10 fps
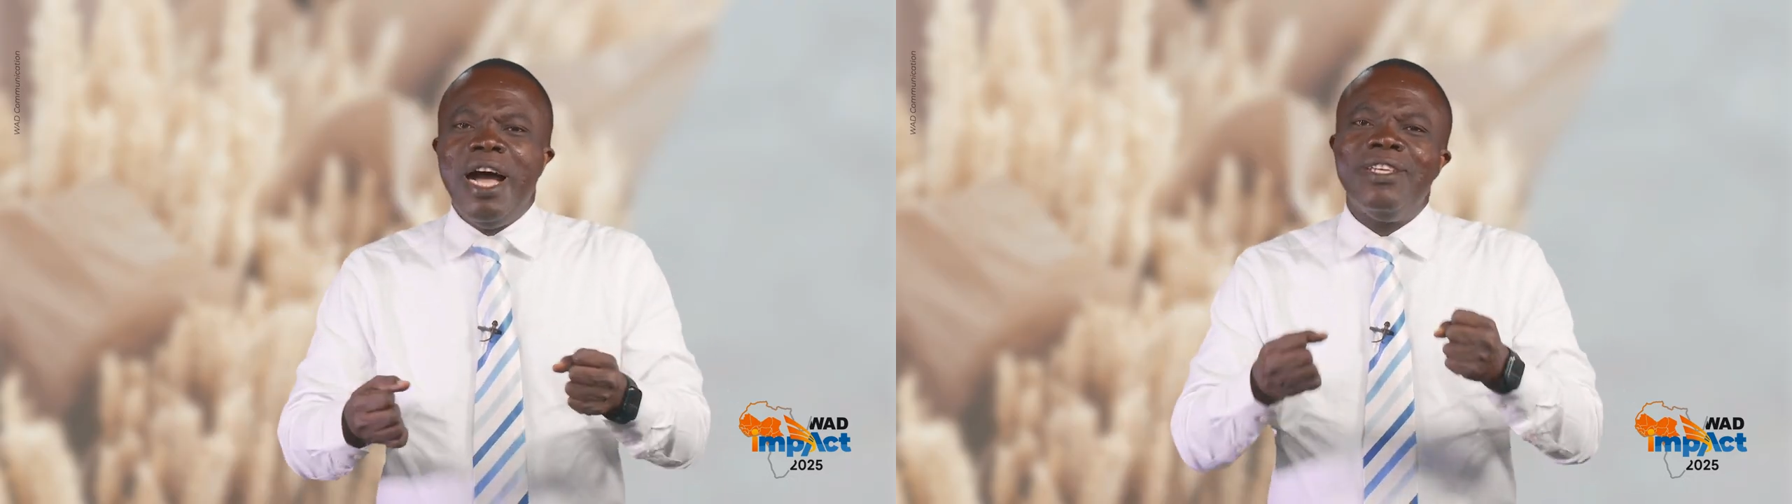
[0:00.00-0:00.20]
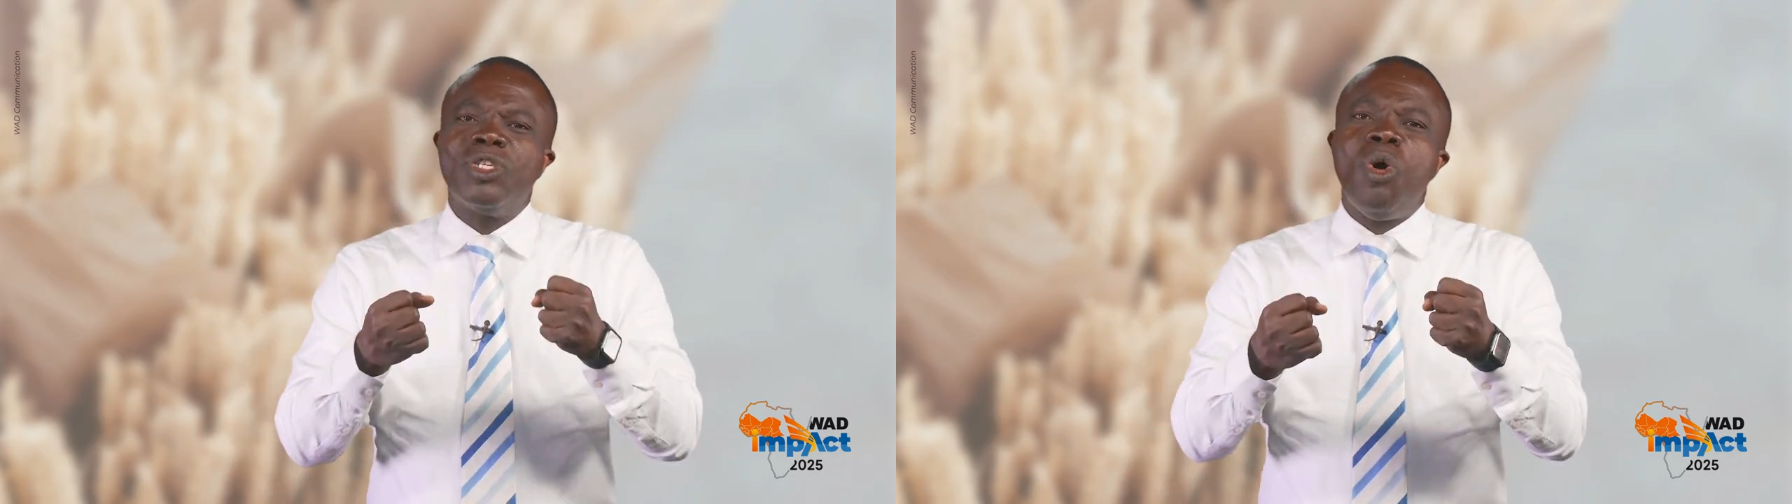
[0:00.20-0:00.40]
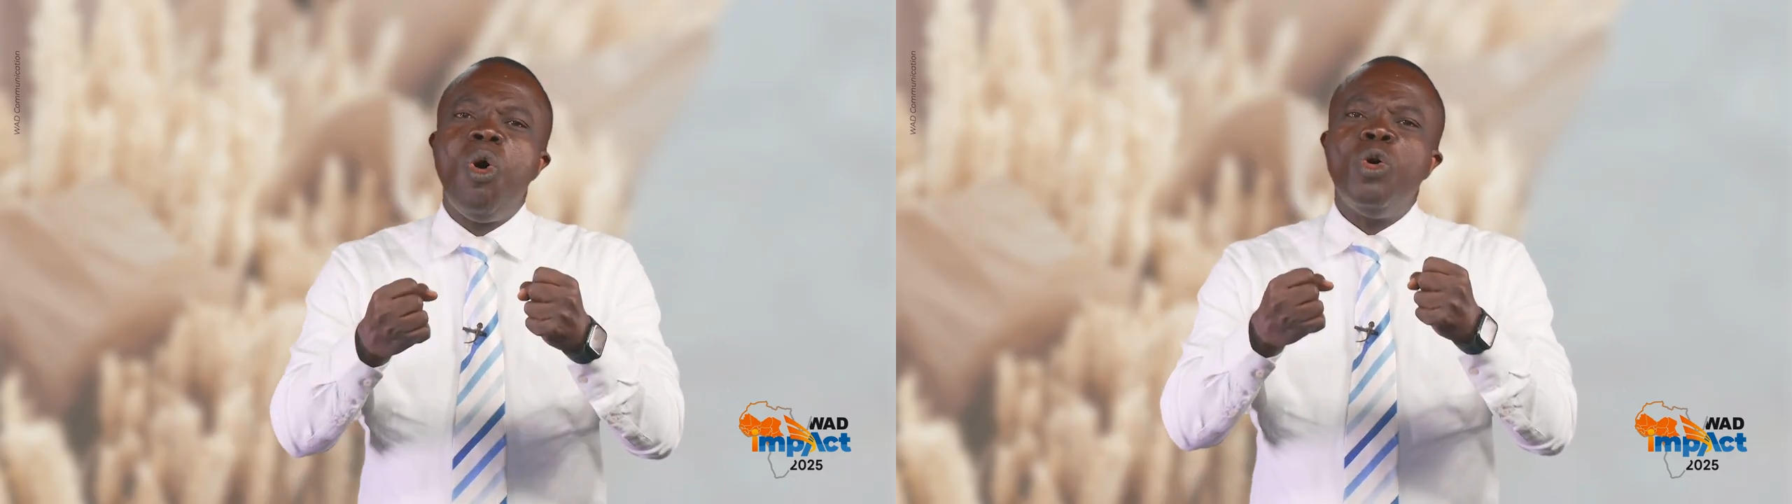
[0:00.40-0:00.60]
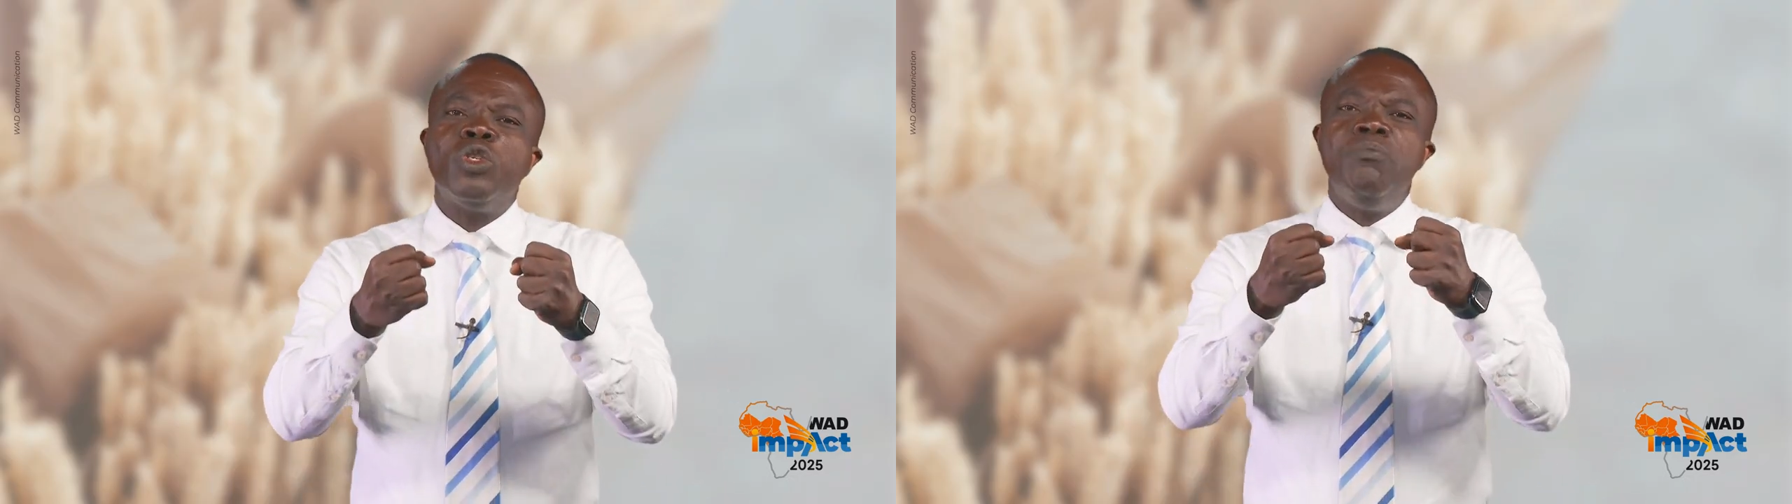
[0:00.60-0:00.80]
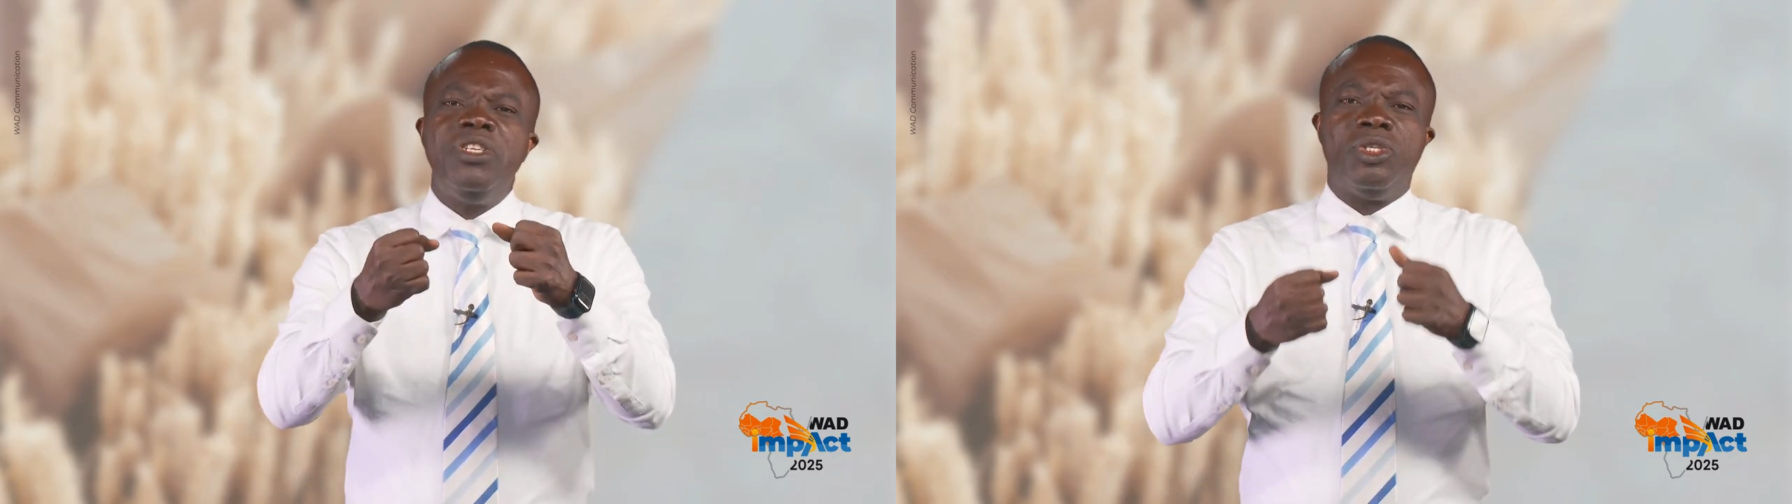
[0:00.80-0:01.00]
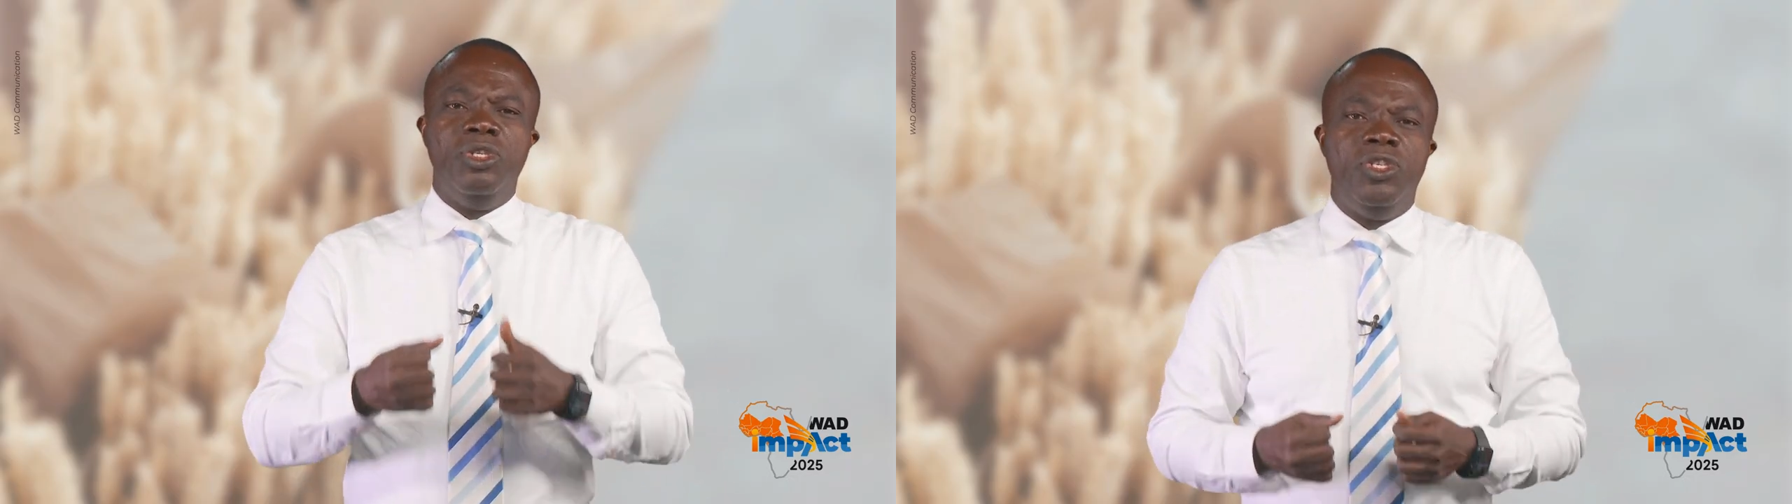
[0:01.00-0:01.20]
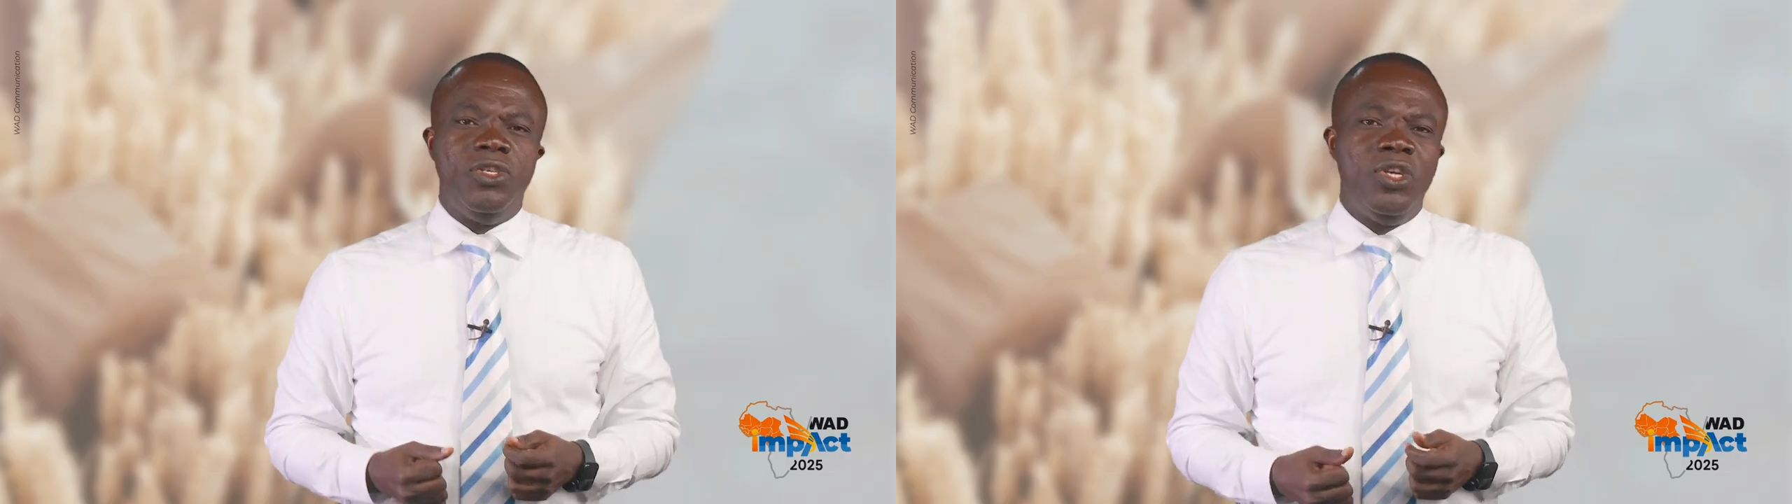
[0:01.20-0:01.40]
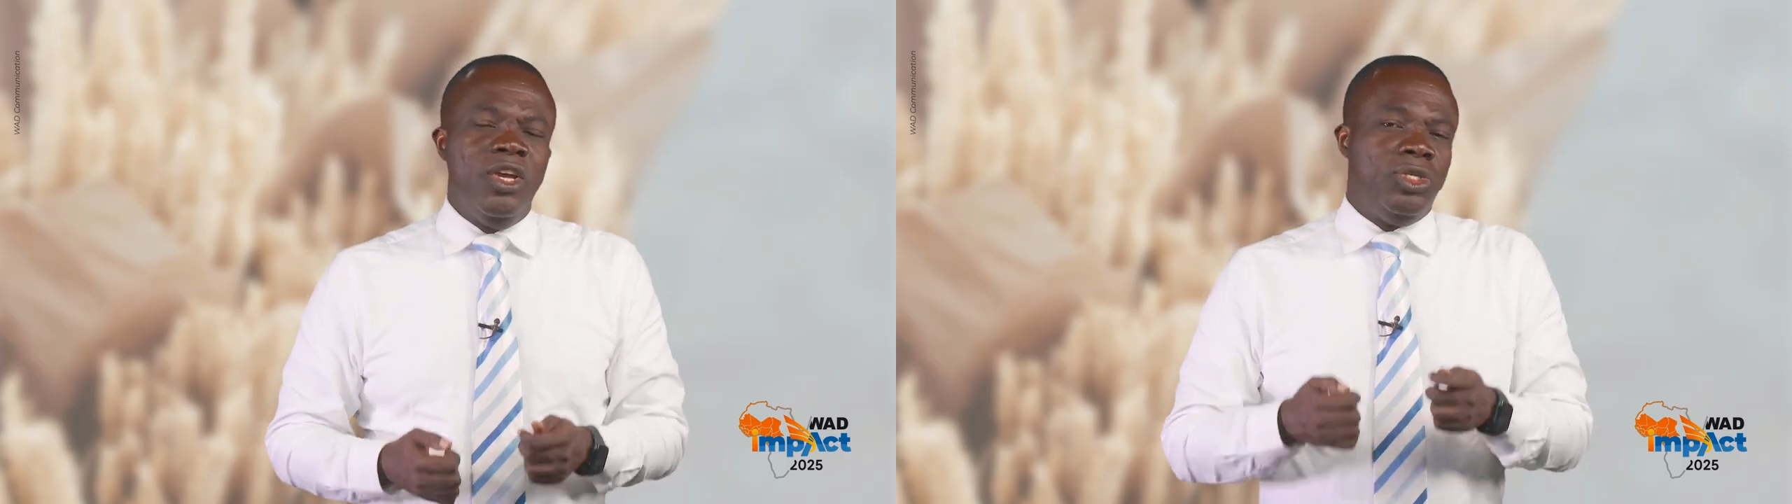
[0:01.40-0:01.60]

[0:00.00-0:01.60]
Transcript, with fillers: as God's messengers,